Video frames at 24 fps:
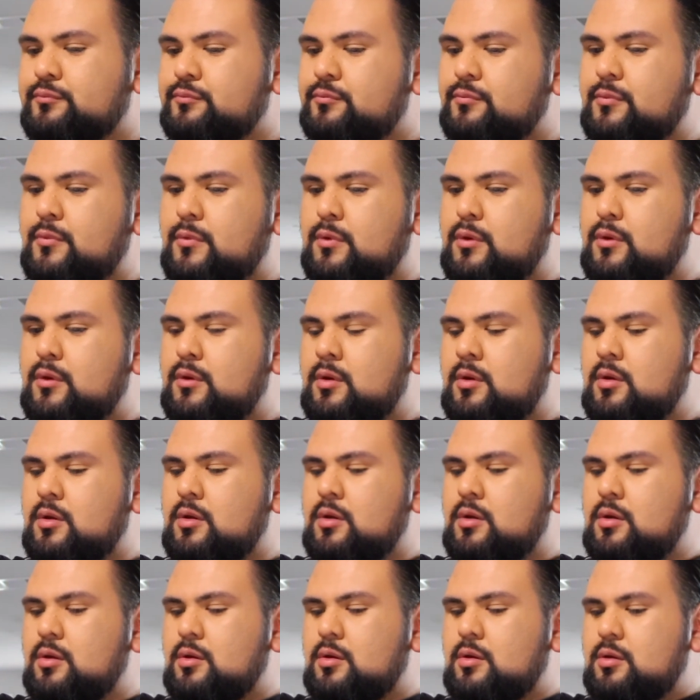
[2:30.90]

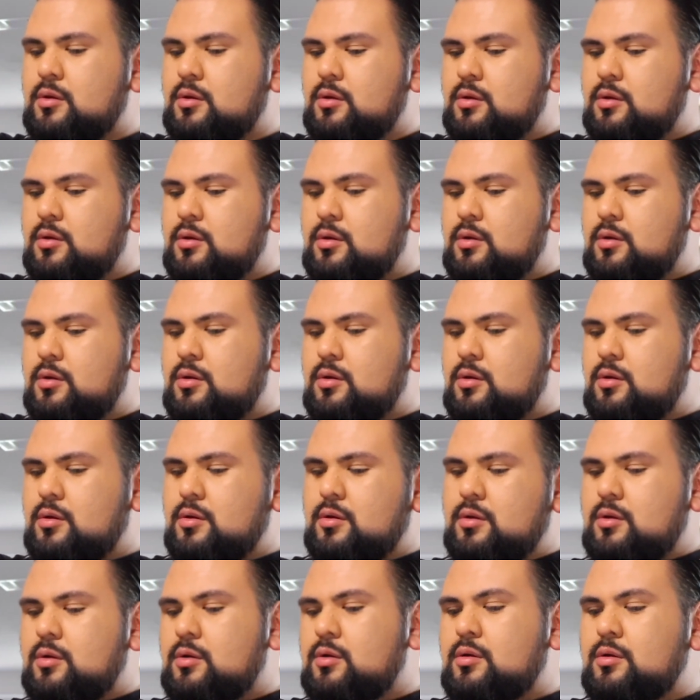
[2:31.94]

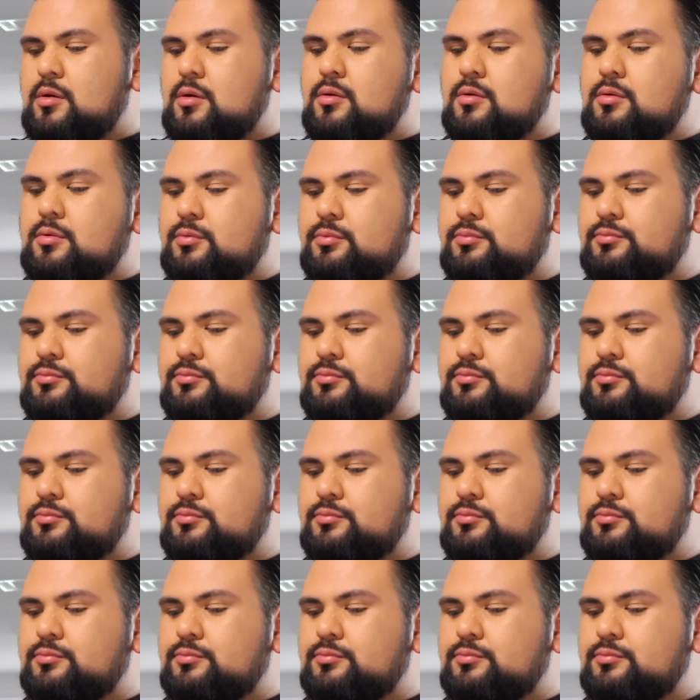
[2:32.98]
No one is speaking in this clip.